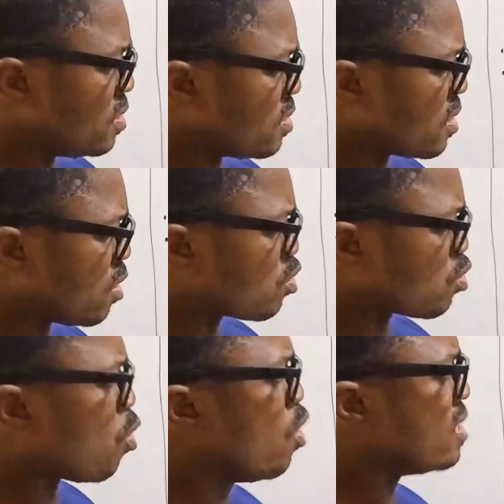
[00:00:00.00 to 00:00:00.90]
sold.
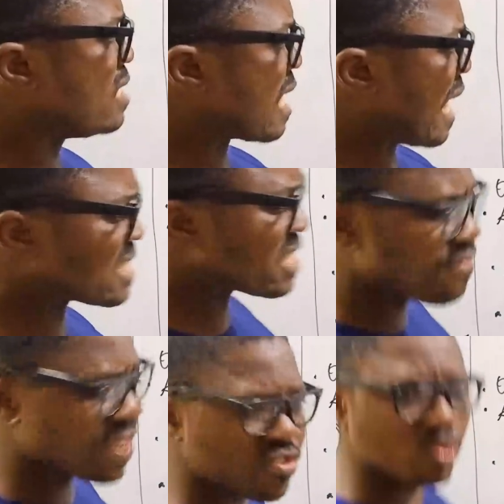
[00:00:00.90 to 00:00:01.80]
So the last
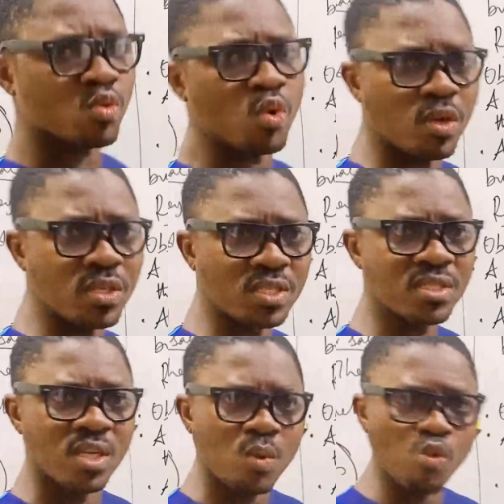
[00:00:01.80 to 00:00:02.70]
inventory to go in
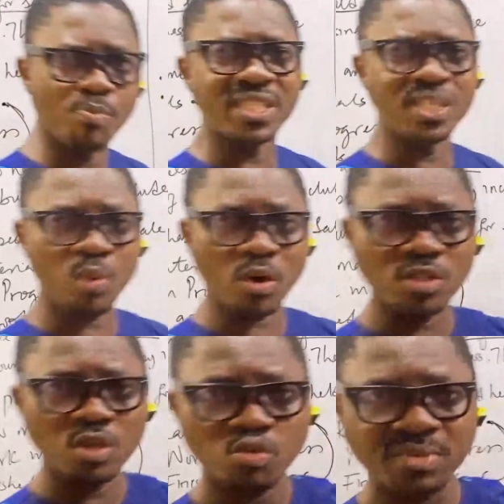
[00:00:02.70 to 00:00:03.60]
will be the what,
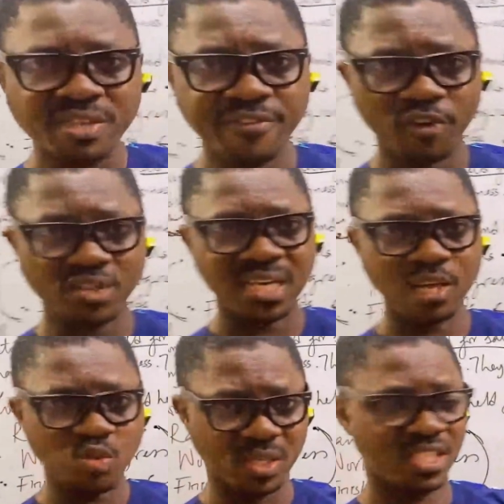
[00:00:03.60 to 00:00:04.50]
will be the first
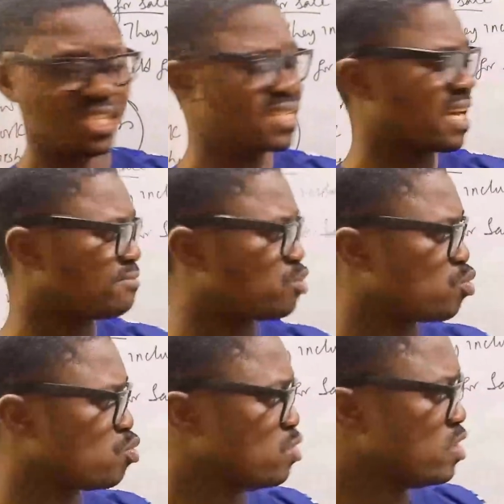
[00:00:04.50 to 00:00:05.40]
out when it is time
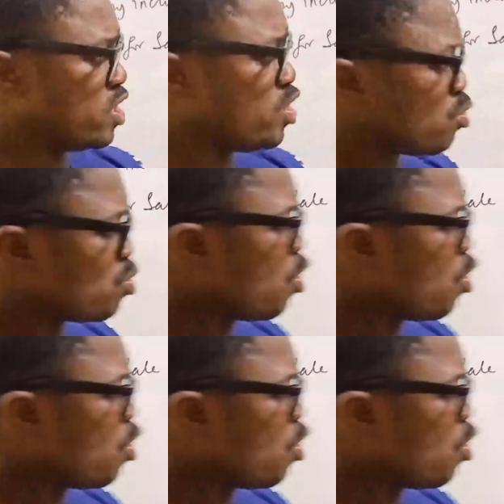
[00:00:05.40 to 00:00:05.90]
to issue.